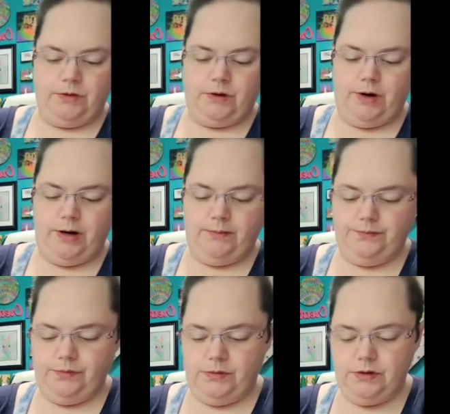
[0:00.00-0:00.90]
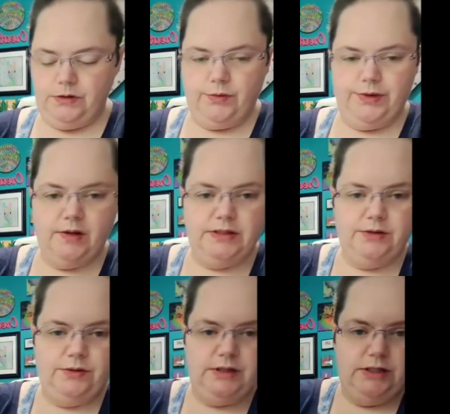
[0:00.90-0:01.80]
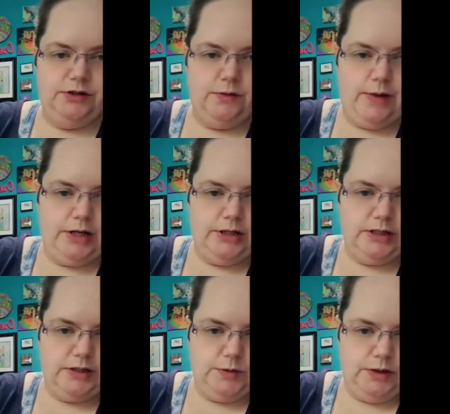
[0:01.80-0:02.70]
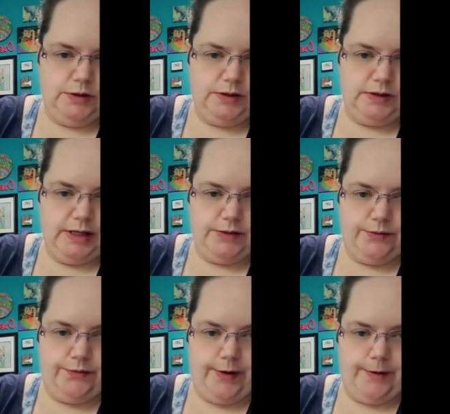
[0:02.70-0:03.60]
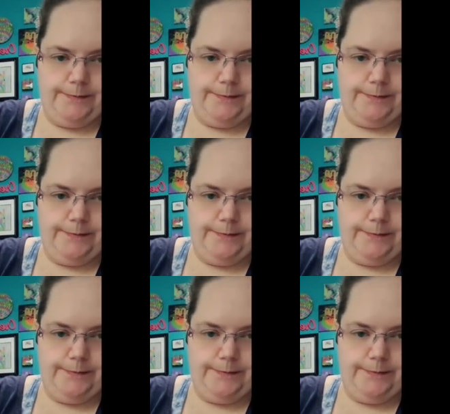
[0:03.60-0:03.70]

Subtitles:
Alright, so without tilting too much, that's what it looks like so far.